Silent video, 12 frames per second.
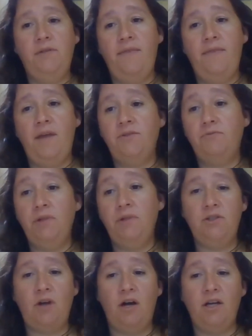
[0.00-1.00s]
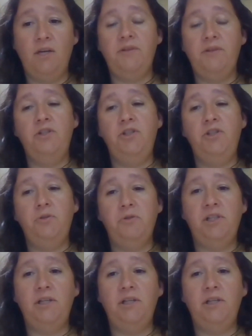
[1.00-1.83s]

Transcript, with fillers: And that's really talking about the Jewish and